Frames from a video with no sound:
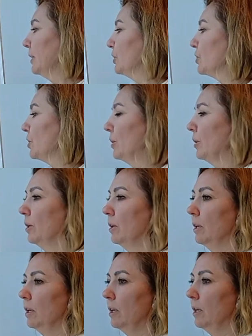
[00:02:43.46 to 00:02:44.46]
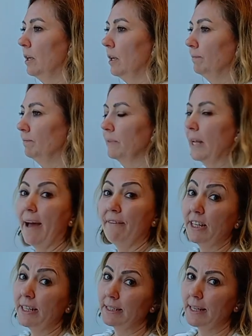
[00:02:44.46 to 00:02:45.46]
So
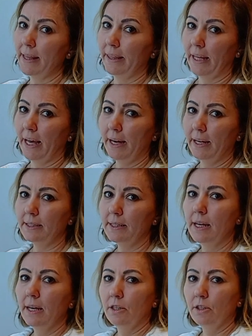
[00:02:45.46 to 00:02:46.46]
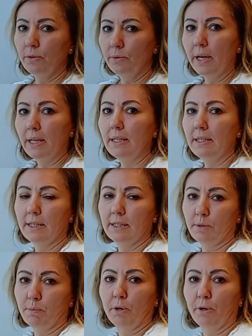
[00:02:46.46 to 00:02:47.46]
having said that, UAE
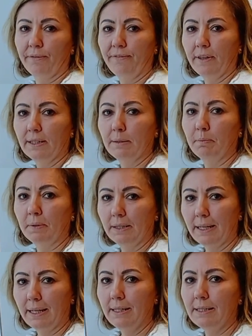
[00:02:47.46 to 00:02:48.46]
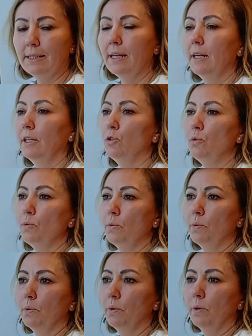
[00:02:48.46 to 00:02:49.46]
is a perfect place
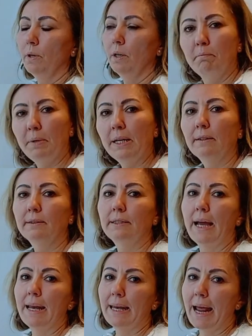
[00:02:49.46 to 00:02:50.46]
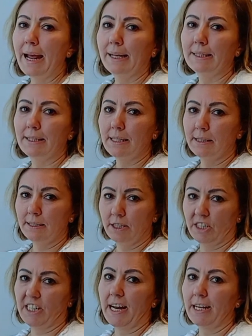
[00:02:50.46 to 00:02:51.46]
to build an exit
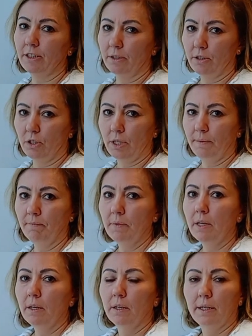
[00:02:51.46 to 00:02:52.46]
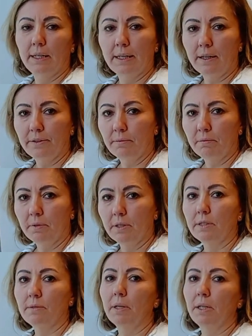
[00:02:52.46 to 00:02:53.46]
strategy. In other
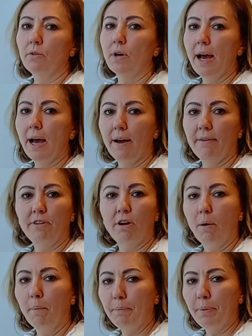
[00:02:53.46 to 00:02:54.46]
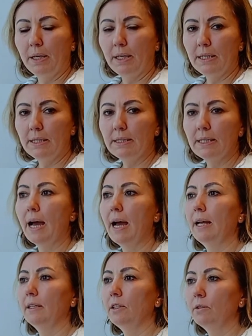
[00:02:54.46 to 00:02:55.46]
words, when you have companies
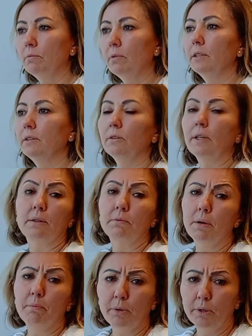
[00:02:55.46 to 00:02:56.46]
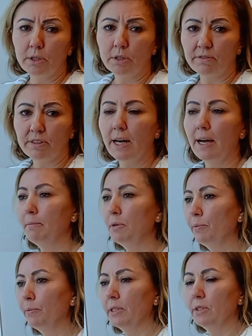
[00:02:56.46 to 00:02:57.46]
and you want to, at one point of time,
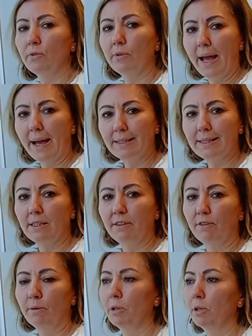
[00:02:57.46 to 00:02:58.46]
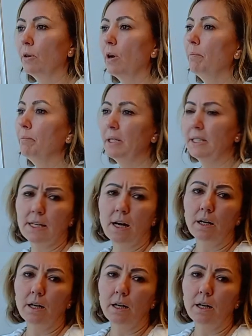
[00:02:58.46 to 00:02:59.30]
you want to exit from your company's,